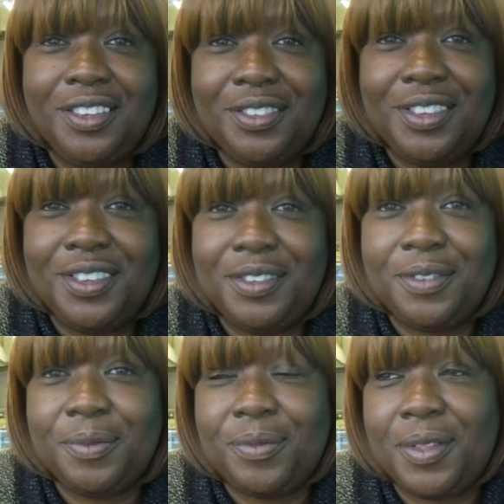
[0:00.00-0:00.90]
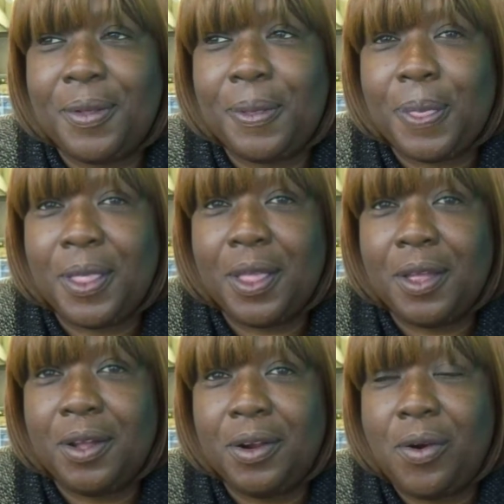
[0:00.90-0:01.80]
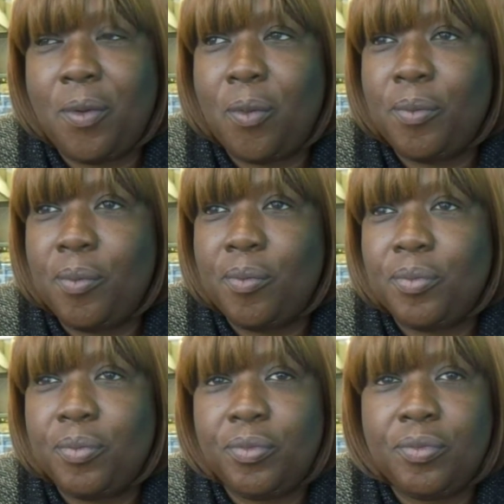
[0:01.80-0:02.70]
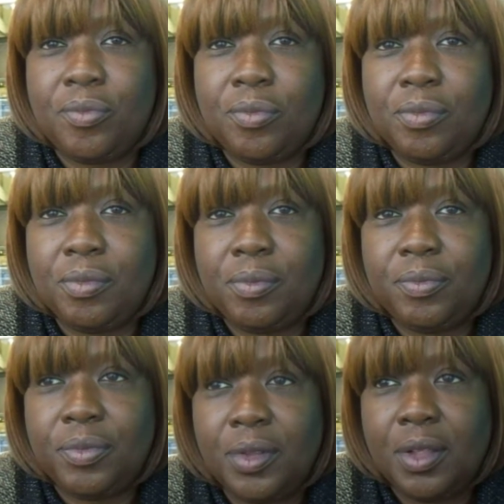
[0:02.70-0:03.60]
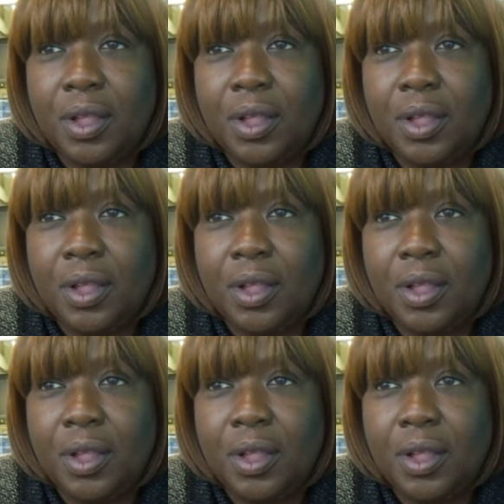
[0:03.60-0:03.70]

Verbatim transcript: Okay, so walk us through the process. What would you have to do to become a councillor?